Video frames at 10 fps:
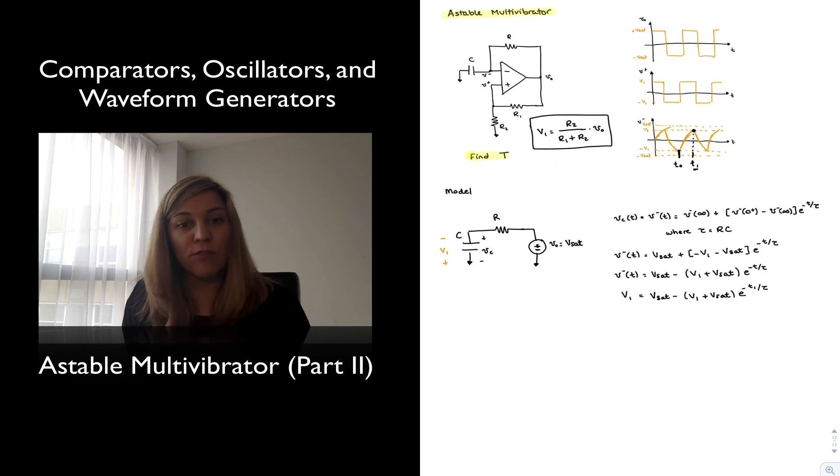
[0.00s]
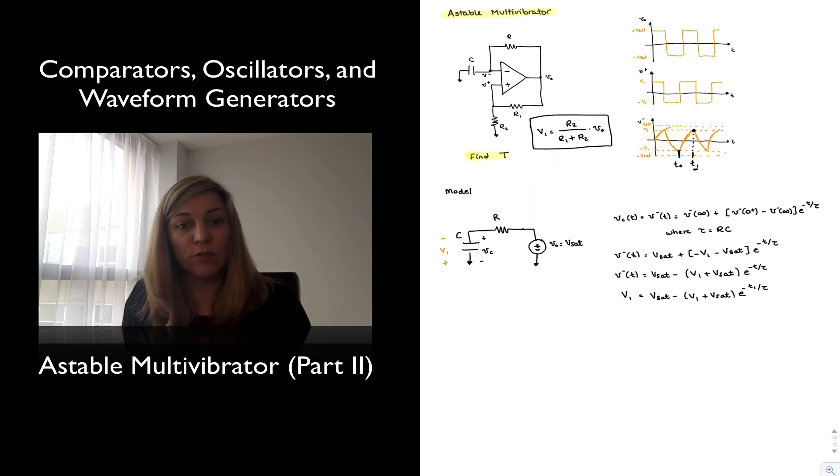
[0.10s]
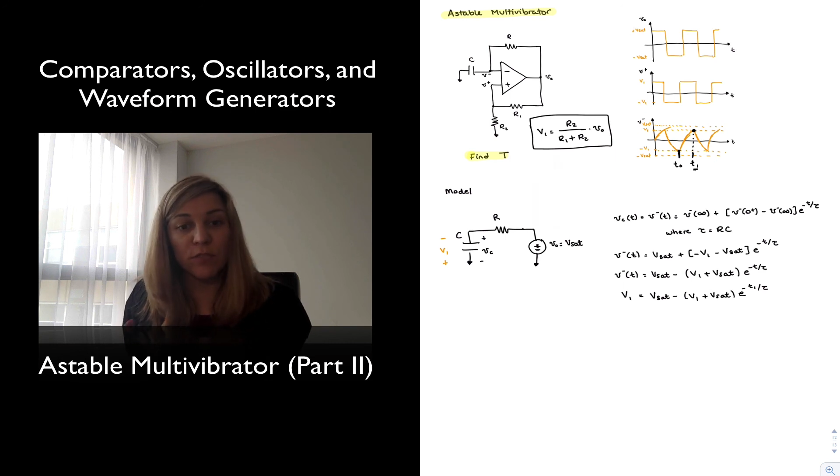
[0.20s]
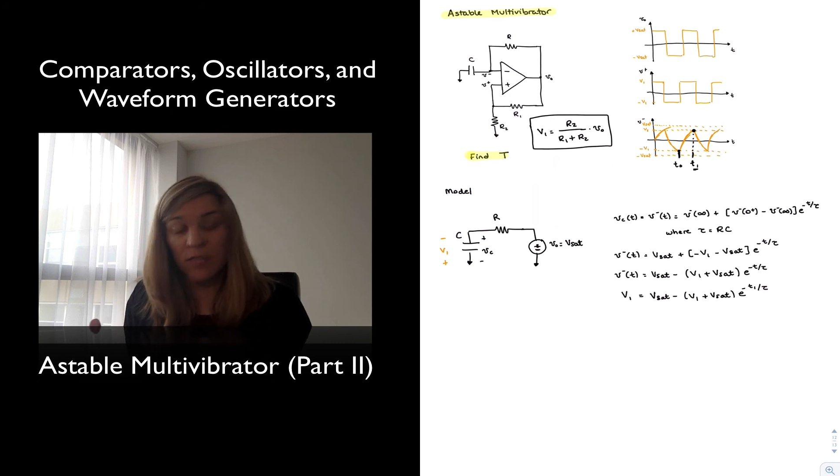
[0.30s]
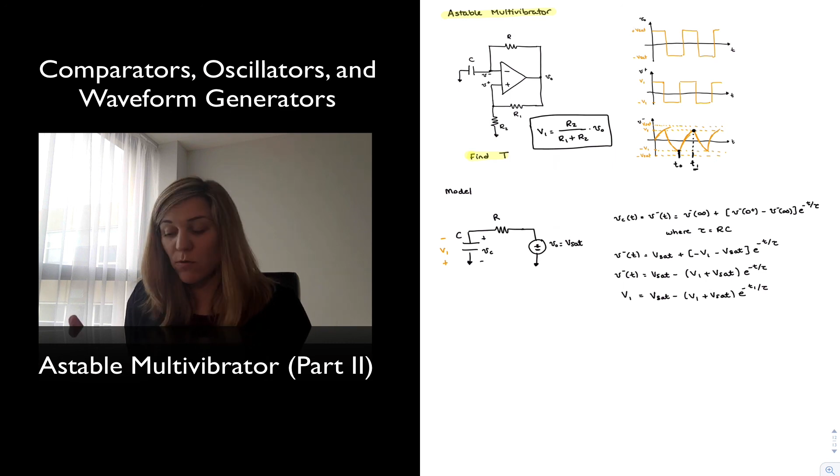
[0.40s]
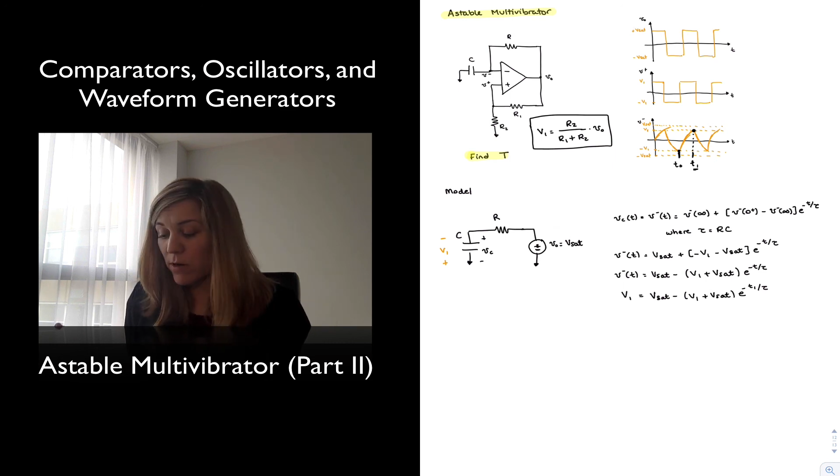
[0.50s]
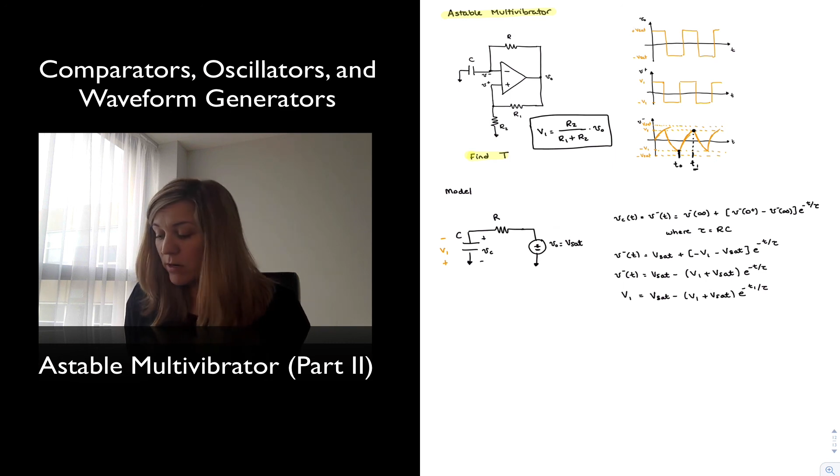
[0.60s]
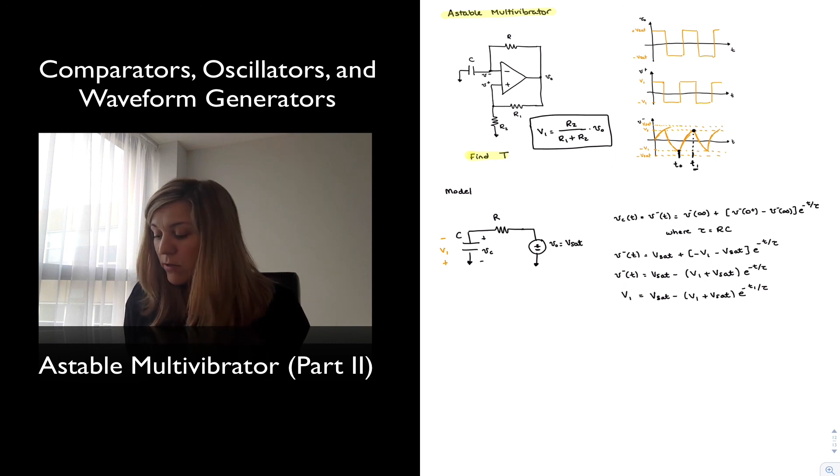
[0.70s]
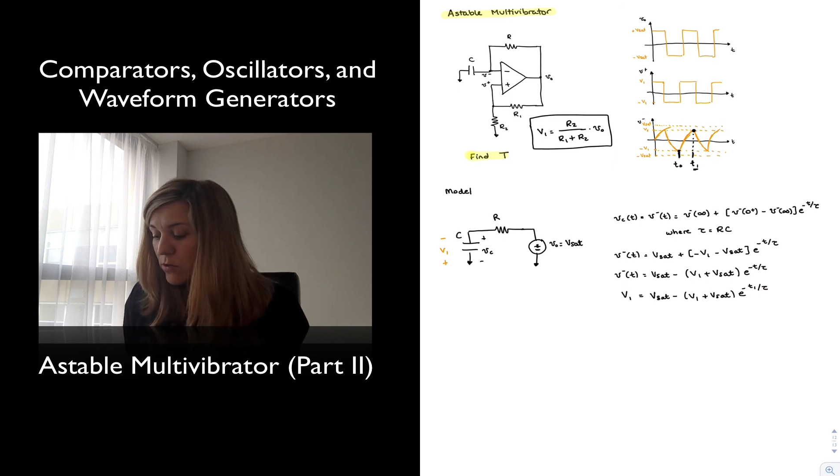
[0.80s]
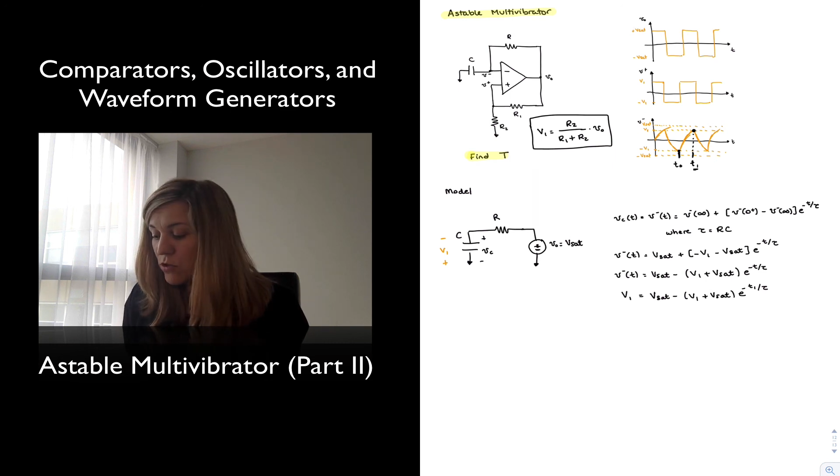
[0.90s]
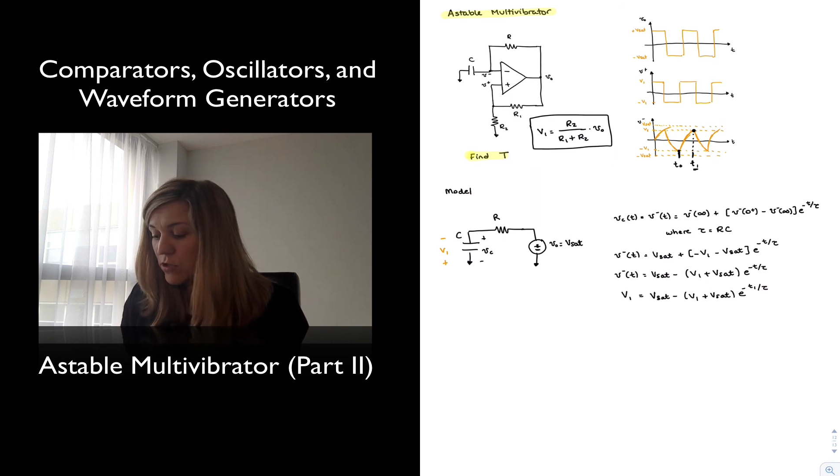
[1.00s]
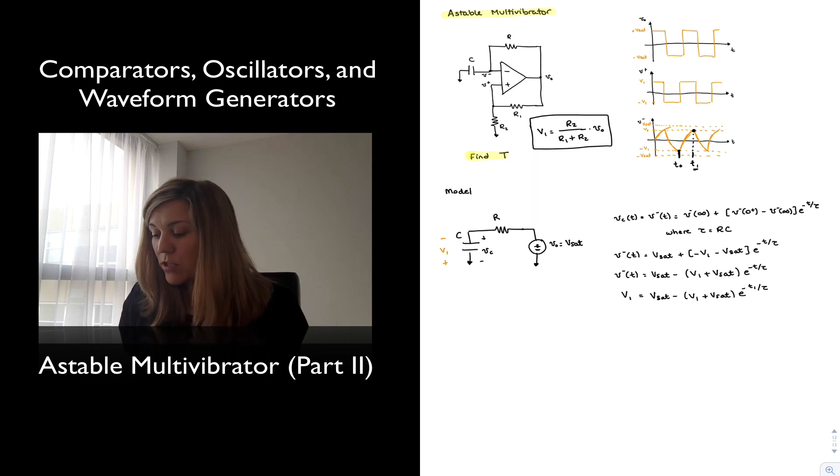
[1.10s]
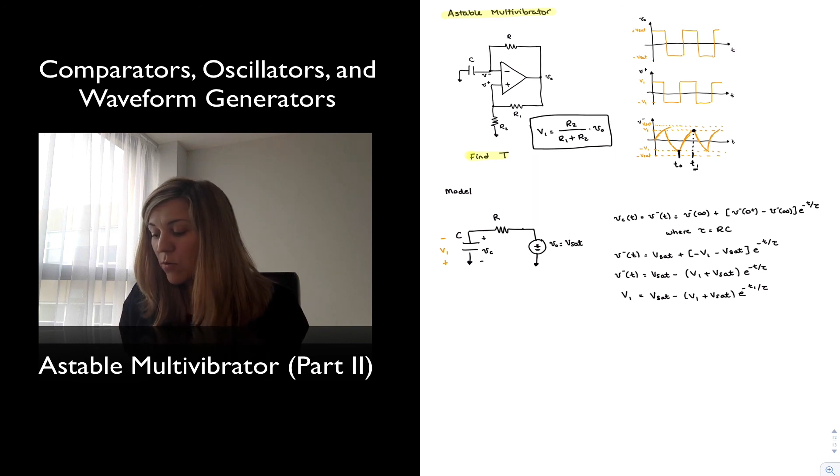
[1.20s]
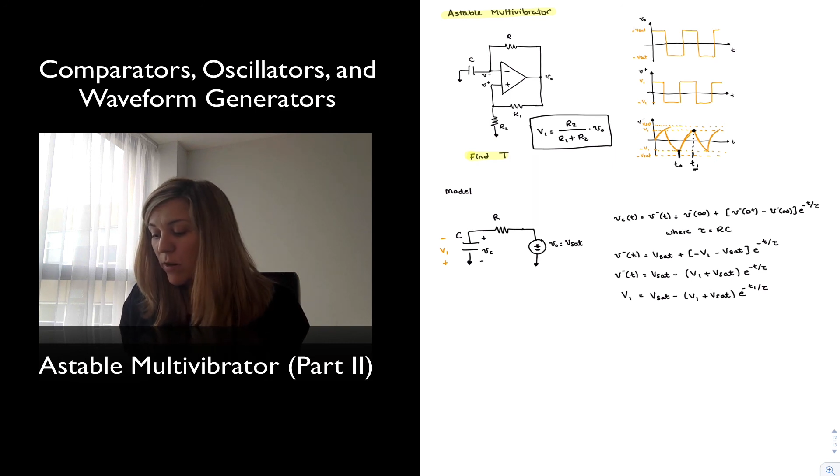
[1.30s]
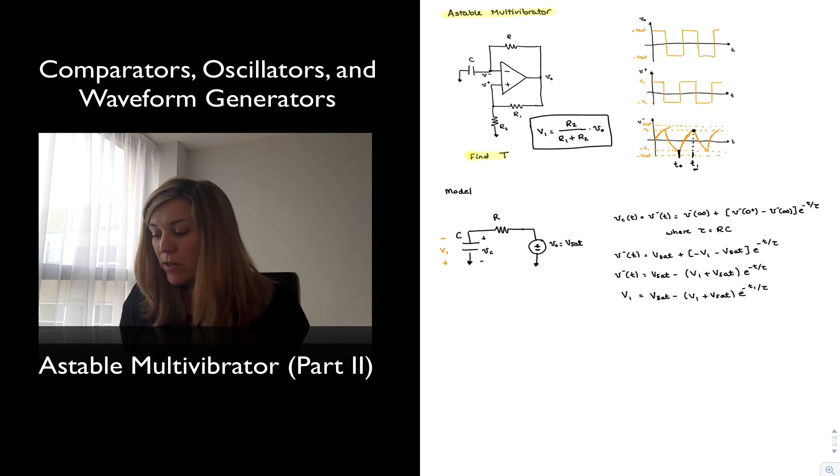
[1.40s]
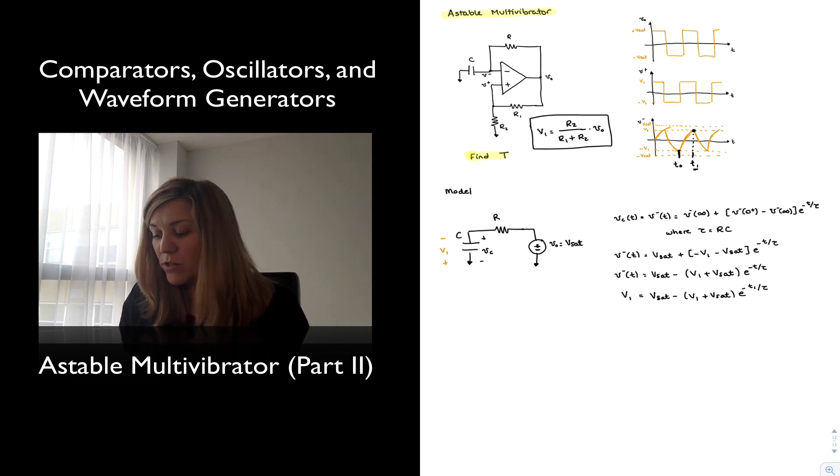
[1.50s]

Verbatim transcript: for T1 because T1